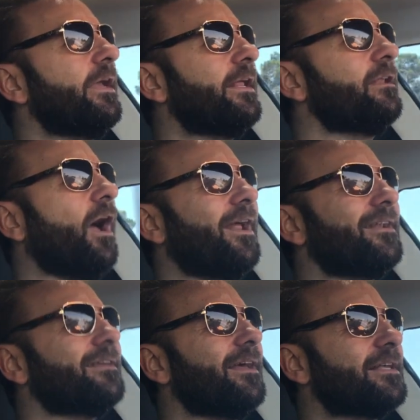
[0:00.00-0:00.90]
and not
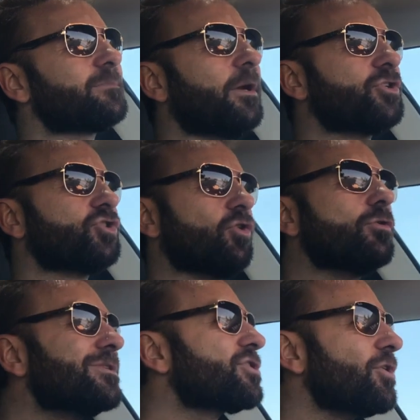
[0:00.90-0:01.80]
as much
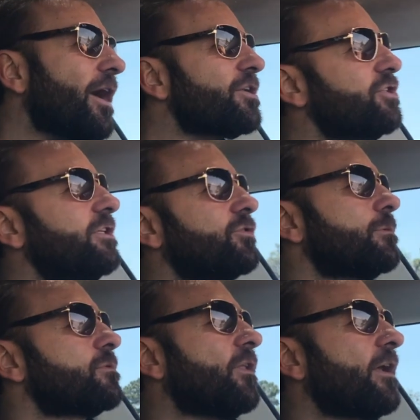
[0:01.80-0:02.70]
tournament strategy in
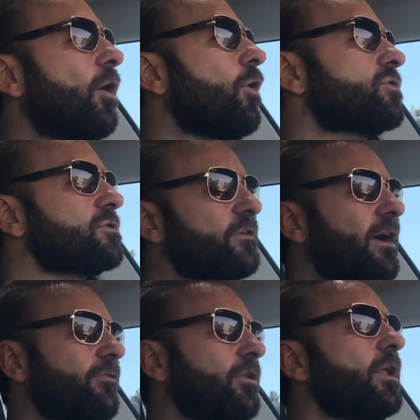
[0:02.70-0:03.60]
terms of like, oh,
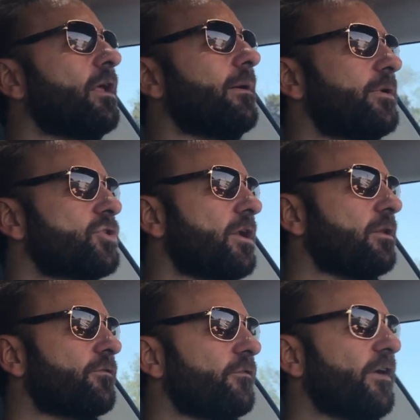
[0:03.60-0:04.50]
survival. I'm going to try to
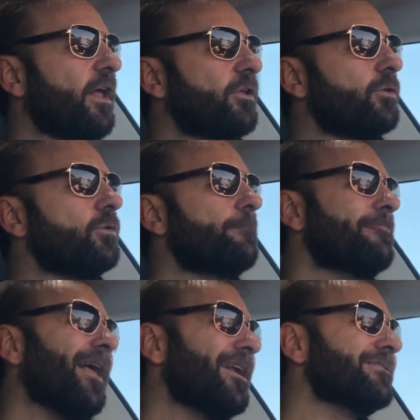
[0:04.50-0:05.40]
look for value,
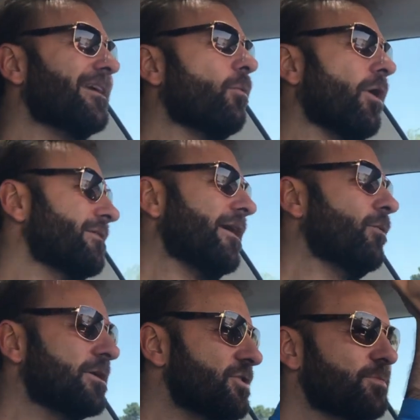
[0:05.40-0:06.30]
not on day one. Day
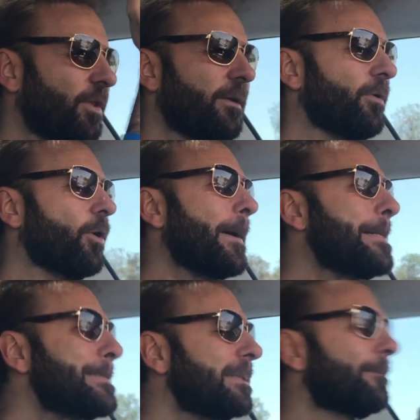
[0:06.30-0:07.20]
one is just playing poker,
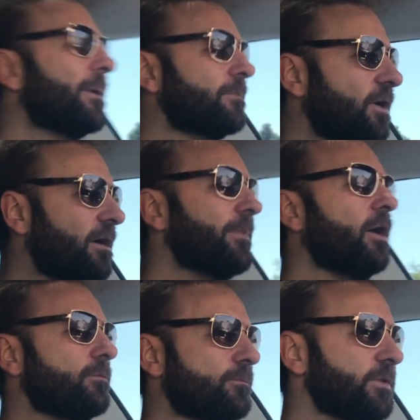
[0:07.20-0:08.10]
but I'm talking
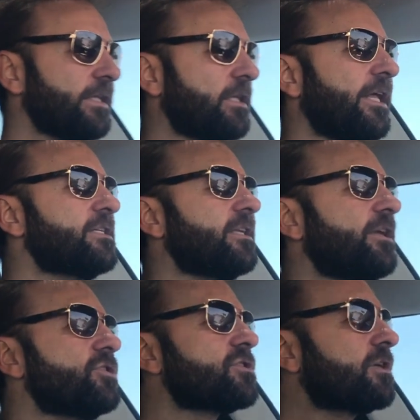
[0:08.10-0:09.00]
about in the late
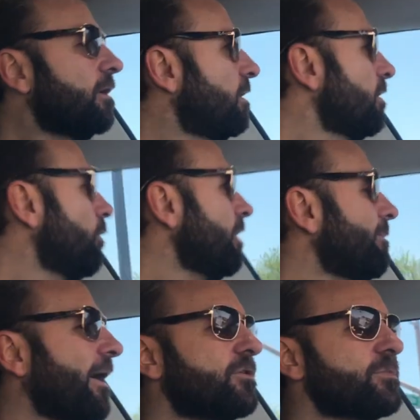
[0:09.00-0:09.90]
stages when it
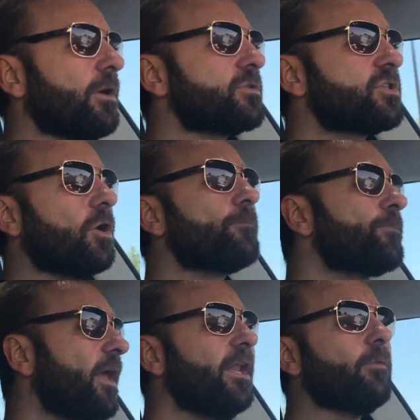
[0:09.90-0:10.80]
matters most. So,
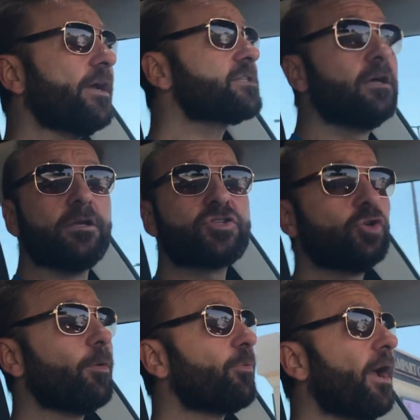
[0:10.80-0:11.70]
anyways,
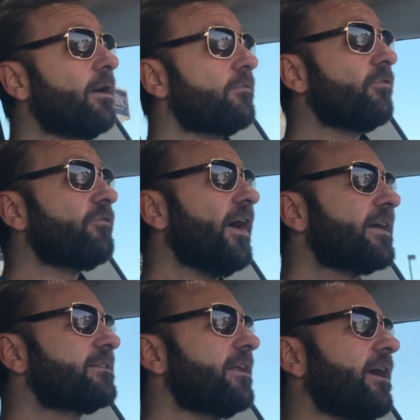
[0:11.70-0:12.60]
super proud of the
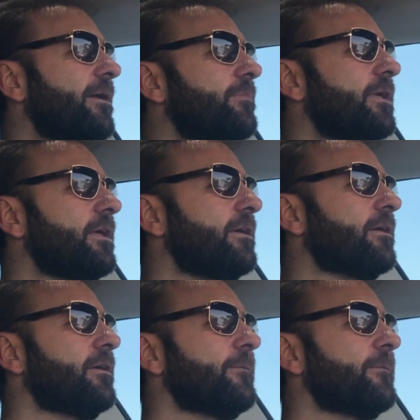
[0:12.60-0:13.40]
fact that I am the